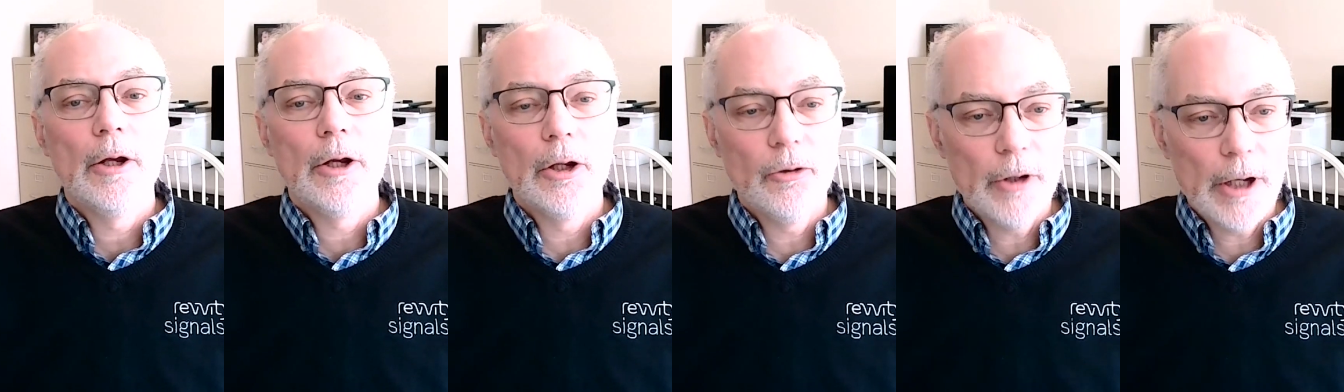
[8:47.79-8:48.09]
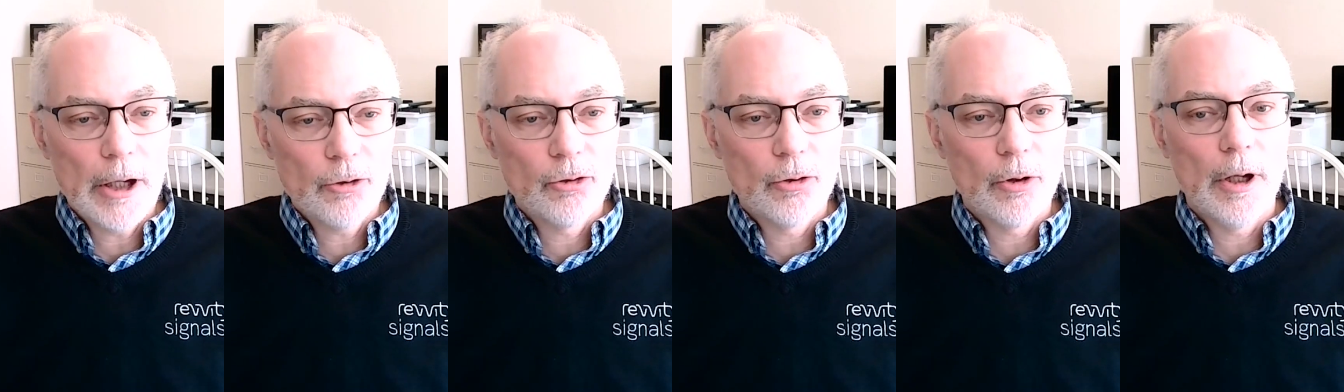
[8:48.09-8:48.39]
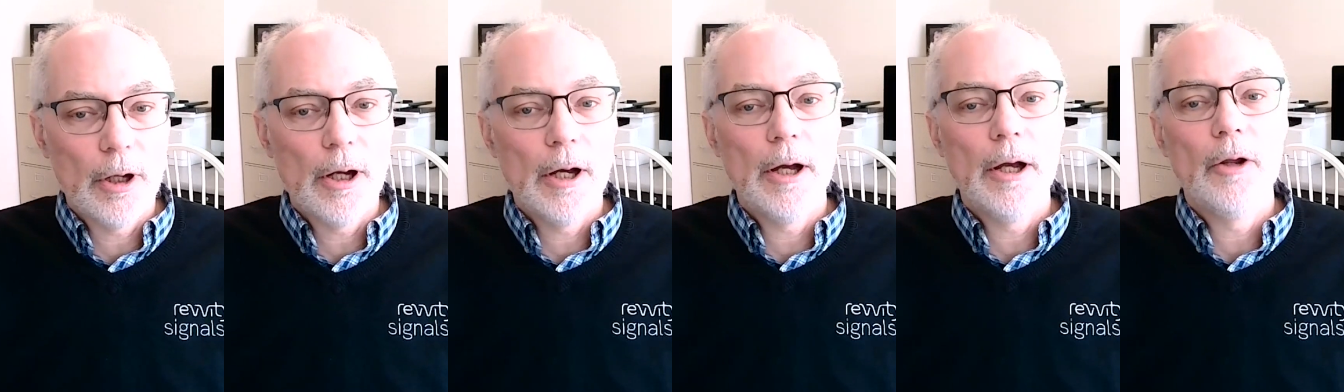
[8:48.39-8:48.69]

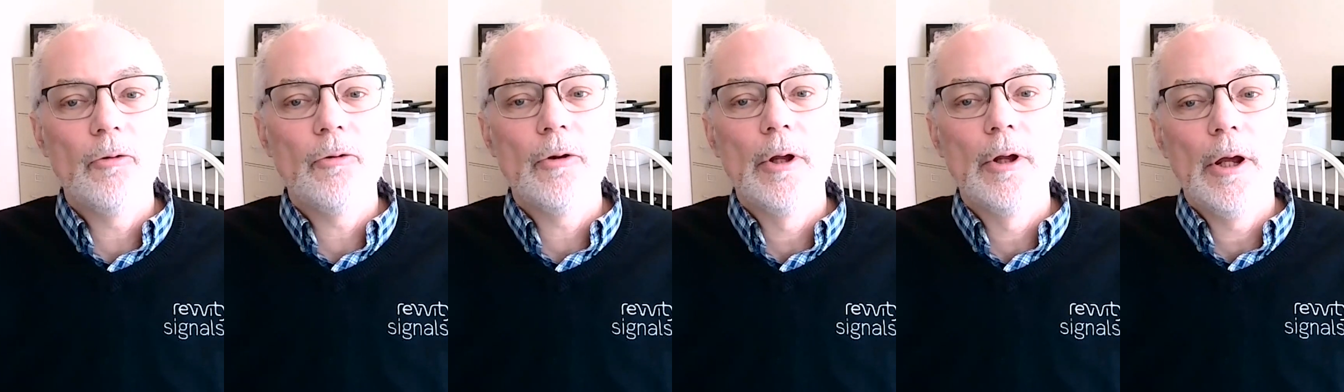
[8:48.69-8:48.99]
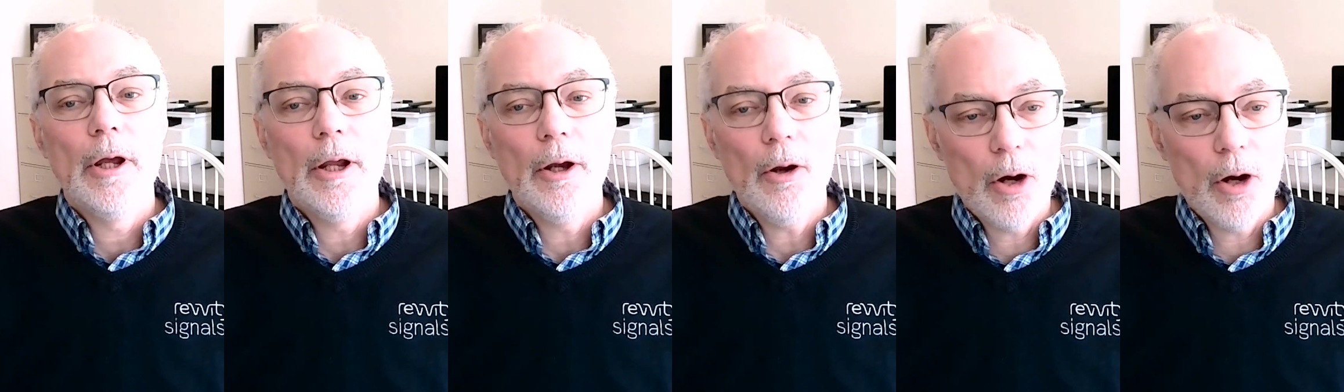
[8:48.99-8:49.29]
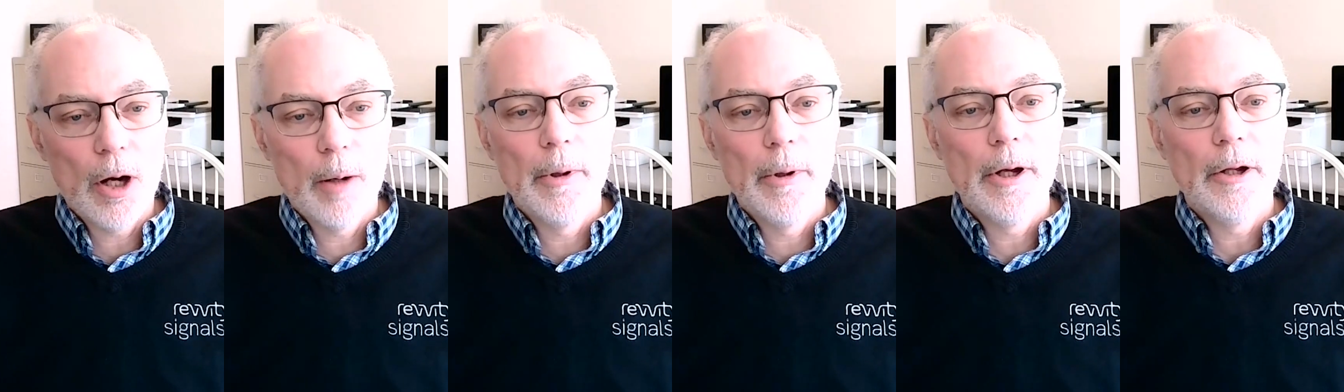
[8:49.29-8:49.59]
contextualize, and
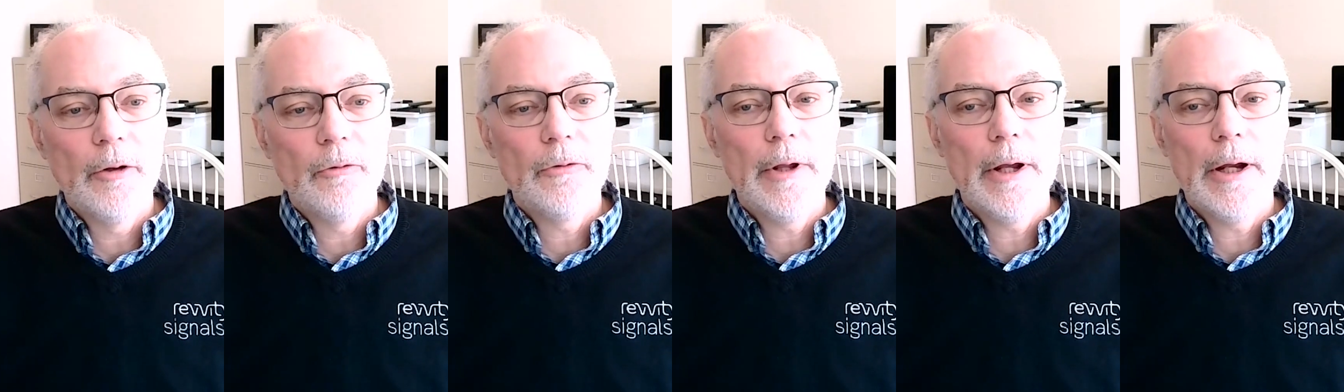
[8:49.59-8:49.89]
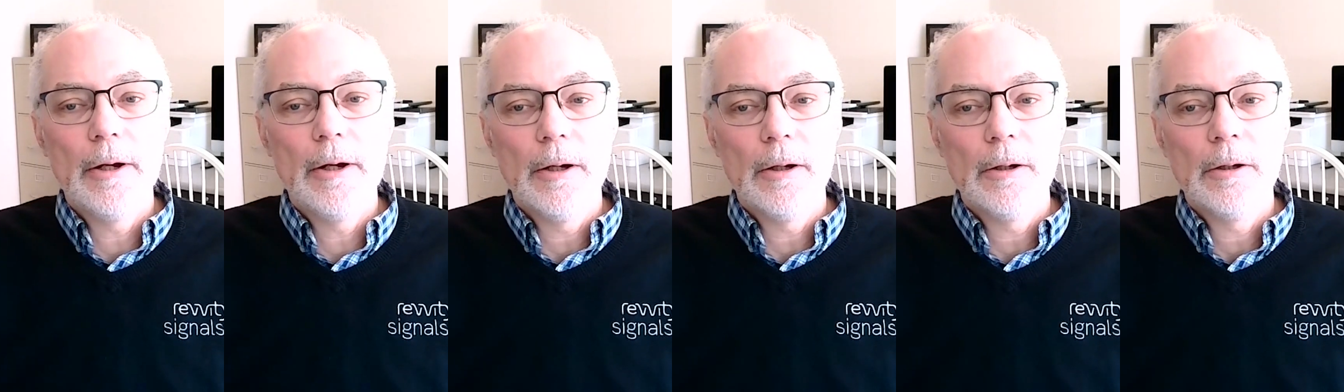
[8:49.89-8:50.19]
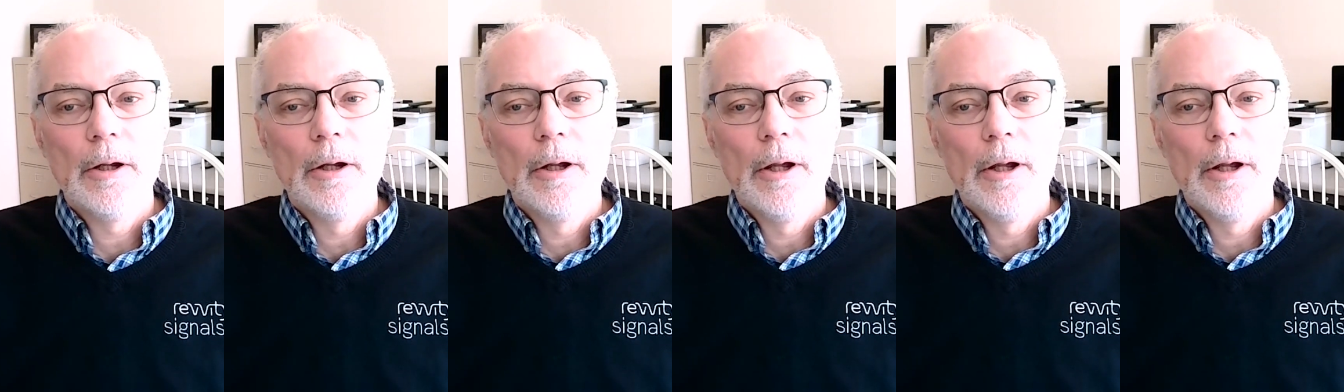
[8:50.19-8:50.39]
harmonize data